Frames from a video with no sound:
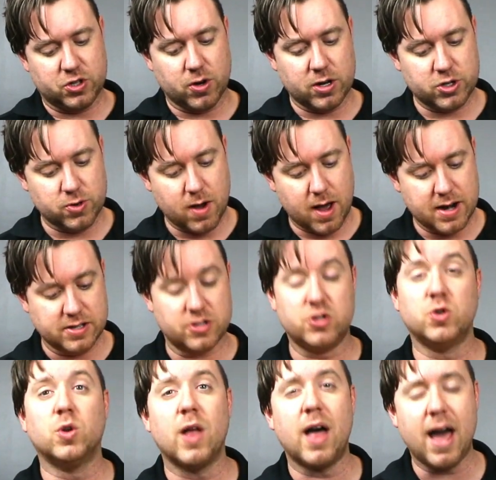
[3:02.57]
truss rod is
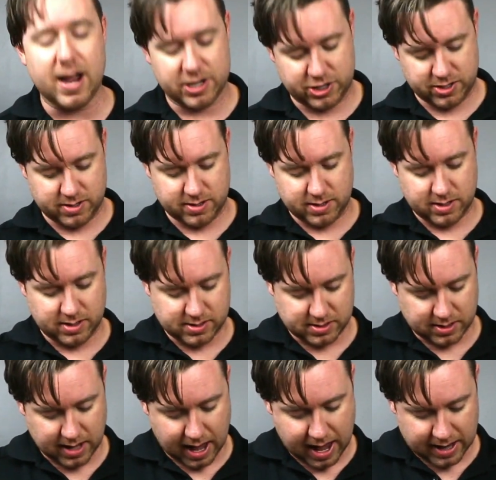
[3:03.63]
dual action, and
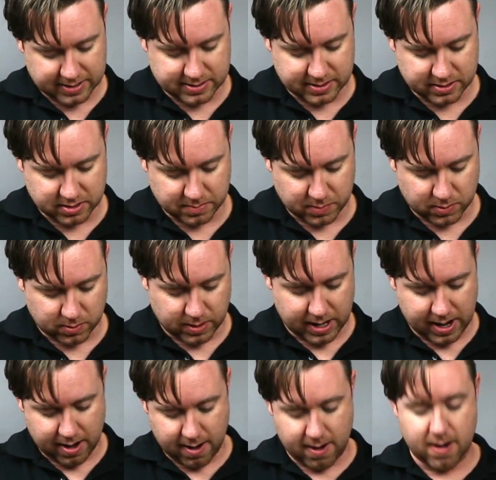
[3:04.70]
it's accessible
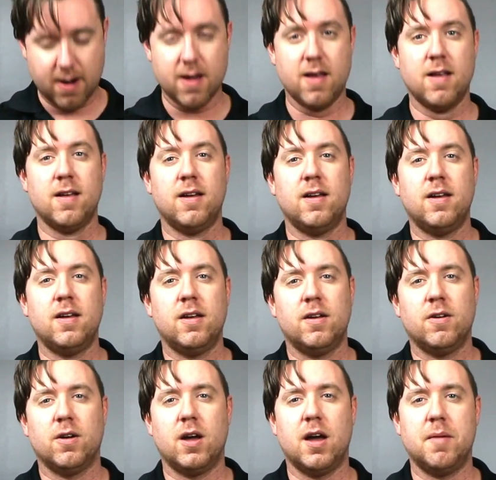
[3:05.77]
here
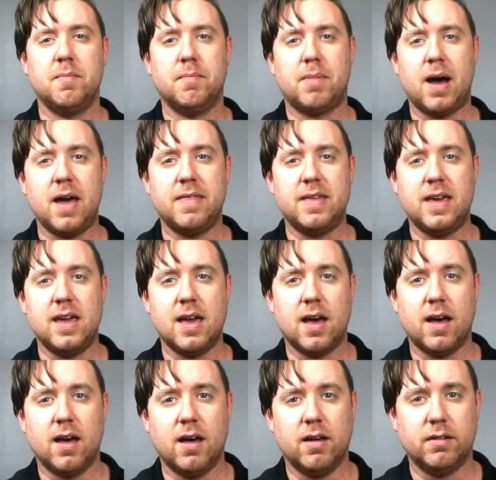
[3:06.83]
by the
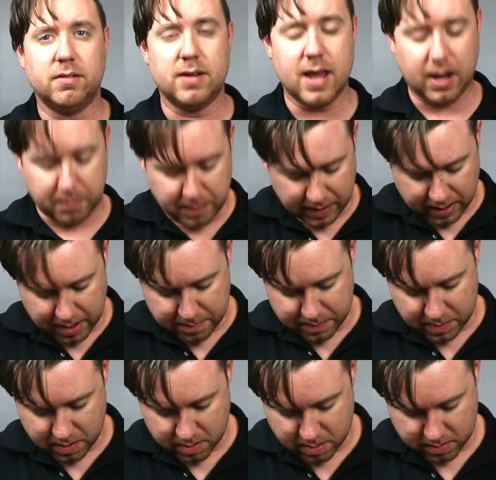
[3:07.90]
neck
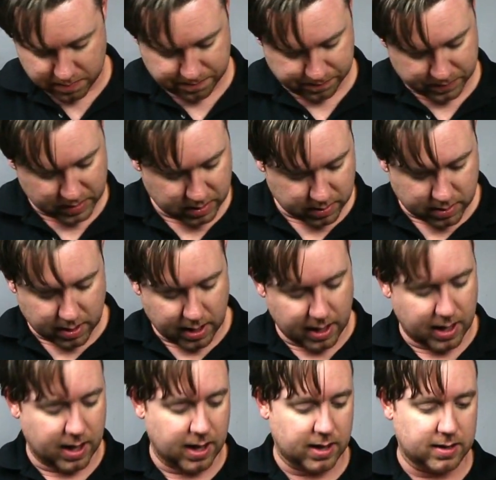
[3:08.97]
pickup,
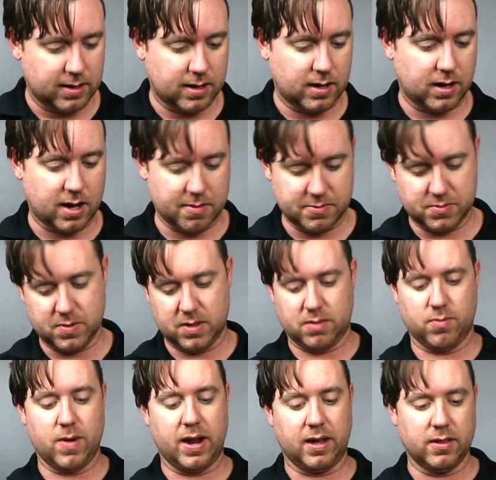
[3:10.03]
and comes
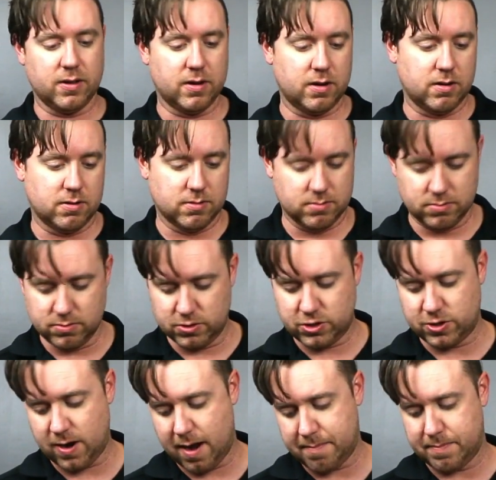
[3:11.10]
with regular
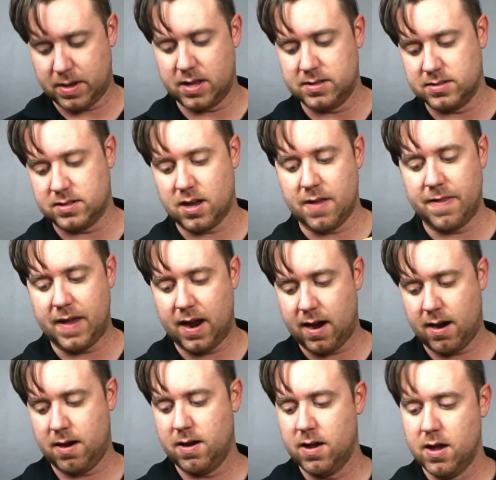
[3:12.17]
strap buttons on
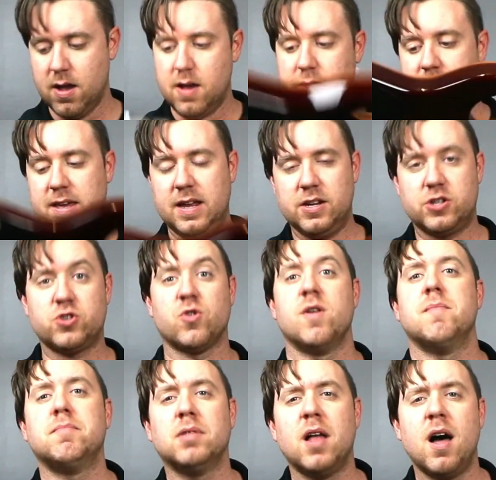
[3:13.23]
there. The
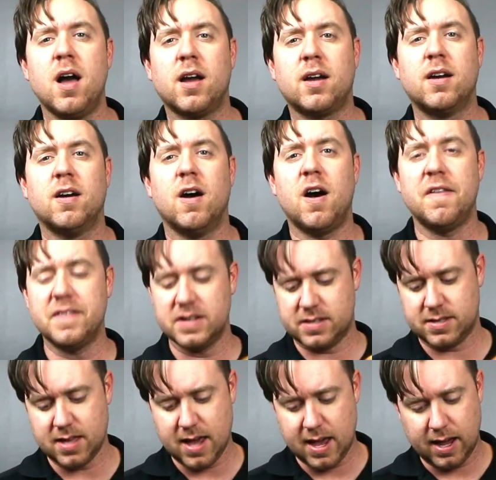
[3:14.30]
trim block on
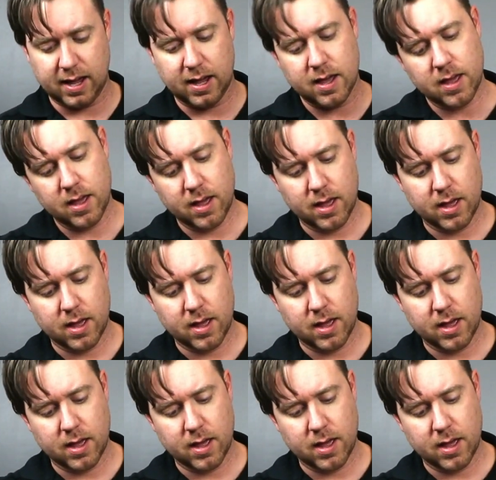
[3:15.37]
this thing